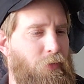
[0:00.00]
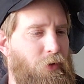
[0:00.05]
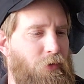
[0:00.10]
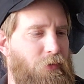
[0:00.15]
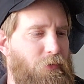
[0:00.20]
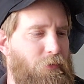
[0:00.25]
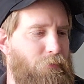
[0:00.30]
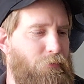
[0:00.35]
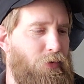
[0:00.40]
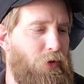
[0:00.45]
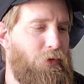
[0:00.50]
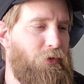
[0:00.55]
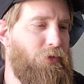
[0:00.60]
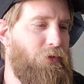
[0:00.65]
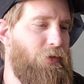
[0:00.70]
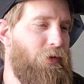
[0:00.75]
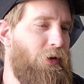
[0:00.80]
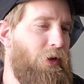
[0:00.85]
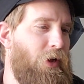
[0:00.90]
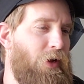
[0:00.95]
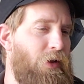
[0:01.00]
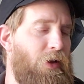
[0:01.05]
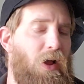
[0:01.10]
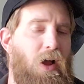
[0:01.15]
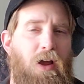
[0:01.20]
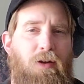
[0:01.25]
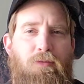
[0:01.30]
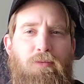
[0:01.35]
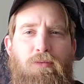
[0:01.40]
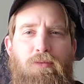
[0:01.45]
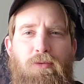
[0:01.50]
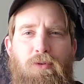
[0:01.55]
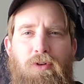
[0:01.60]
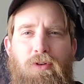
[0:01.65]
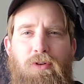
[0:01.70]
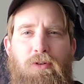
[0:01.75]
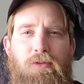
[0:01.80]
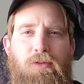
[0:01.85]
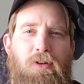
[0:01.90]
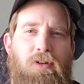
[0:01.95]
But personally, I
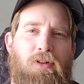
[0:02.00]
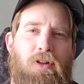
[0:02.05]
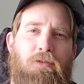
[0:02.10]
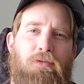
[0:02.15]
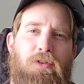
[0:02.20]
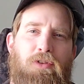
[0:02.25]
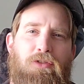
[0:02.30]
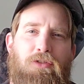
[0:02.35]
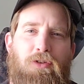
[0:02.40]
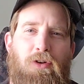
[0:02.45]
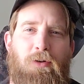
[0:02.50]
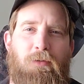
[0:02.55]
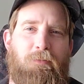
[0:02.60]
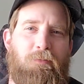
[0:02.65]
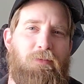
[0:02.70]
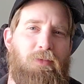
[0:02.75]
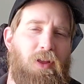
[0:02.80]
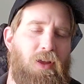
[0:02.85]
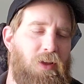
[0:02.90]
really really love this scope,